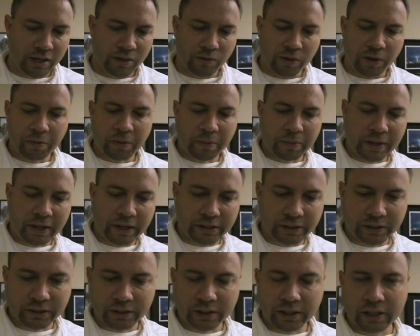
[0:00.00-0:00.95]
The way my
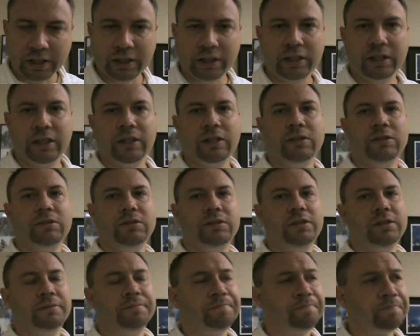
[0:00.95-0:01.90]
pastor kind of
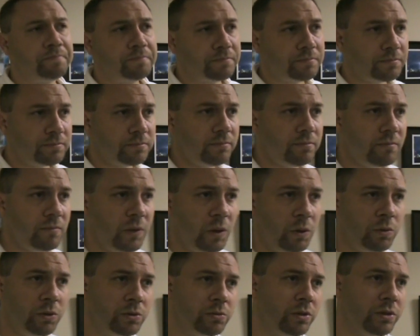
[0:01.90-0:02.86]
concluded
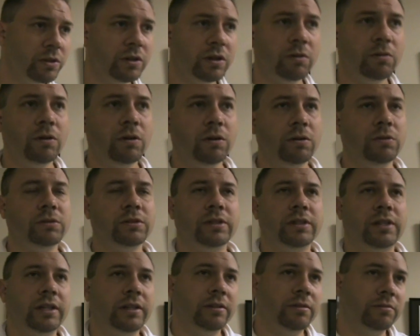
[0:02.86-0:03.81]
was with a quote,
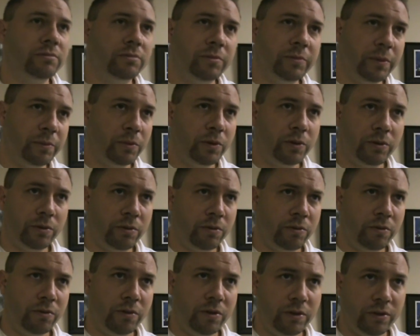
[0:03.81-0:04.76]
and I don't
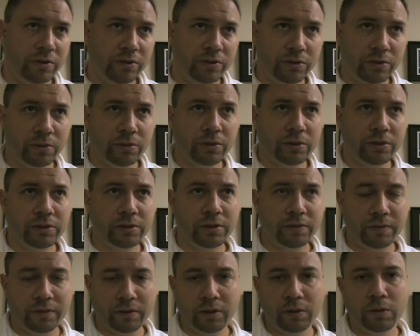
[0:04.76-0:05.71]
remember the source
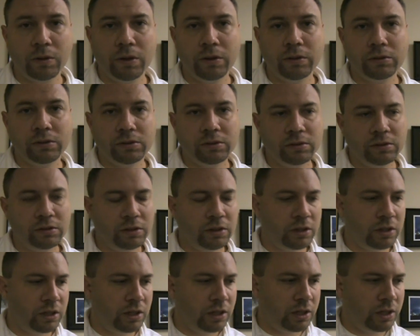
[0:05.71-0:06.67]
of the quote,
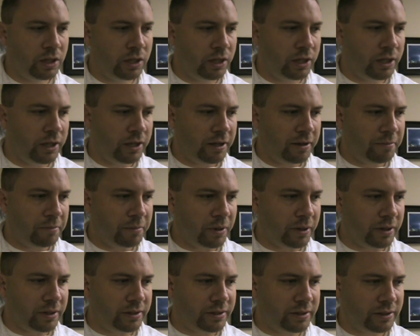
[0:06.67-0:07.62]

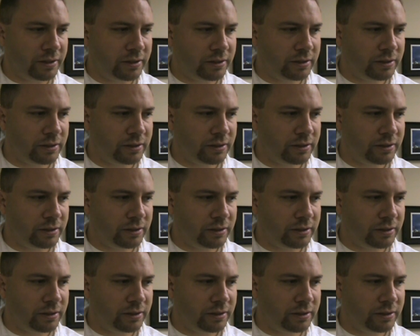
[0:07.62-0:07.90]
but